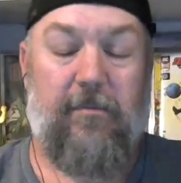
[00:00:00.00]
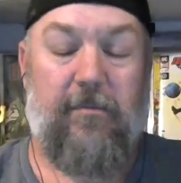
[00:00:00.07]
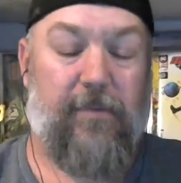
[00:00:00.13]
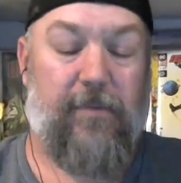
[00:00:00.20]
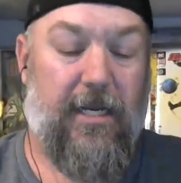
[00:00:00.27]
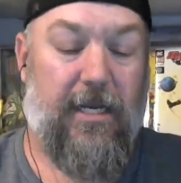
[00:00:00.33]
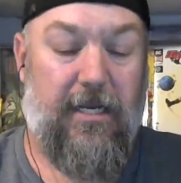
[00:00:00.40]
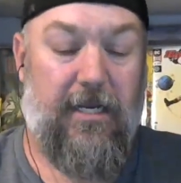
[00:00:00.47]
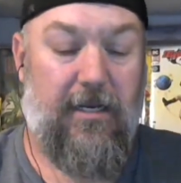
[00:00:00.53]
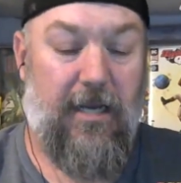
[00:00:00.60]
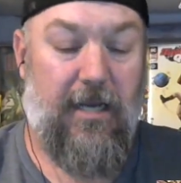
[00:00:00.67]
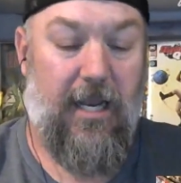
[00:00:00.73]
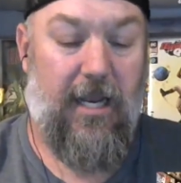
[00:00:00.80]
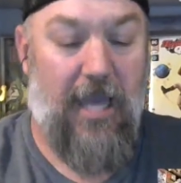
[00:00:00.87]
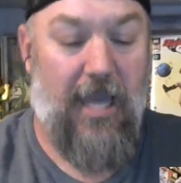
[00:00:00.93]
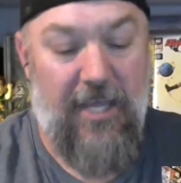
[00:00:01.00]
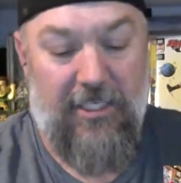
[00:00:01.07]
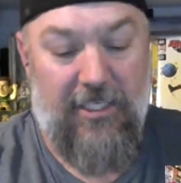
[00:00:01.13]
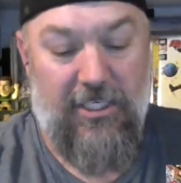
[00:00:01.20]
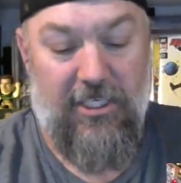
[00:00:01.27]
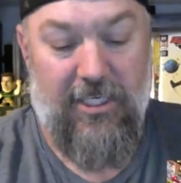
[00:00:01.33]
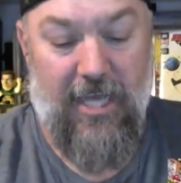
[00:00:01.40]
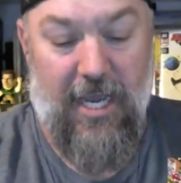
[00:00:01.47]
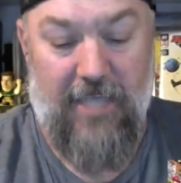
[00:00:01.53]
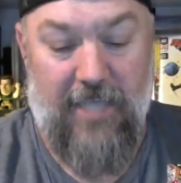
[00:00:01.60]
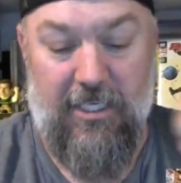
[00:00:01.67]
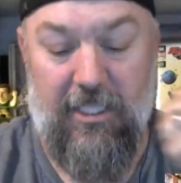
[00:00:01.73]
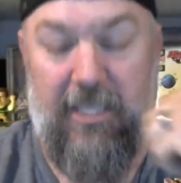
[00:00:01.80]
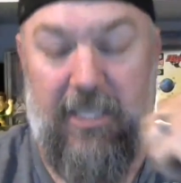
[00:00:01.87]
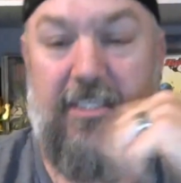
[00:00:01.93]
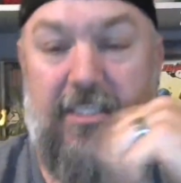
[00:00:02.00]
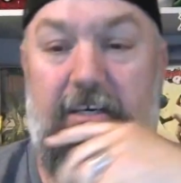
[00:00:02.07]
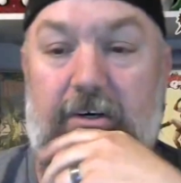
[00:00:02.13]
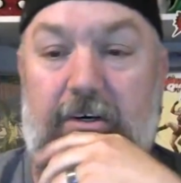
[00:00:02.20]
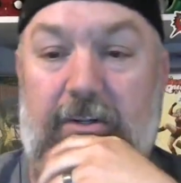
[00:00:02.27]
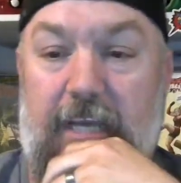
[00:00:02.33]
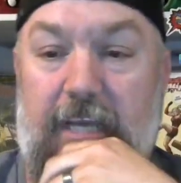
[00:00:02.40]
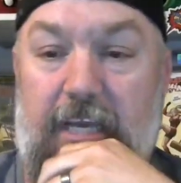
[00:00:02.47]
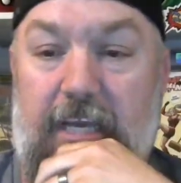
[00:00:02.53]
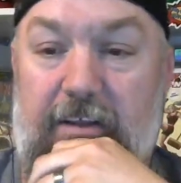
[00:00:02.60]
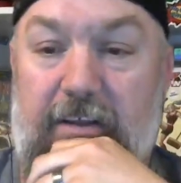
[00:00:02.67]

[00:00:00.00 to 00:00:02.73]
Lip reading: But I think it's a stash, at least till the end of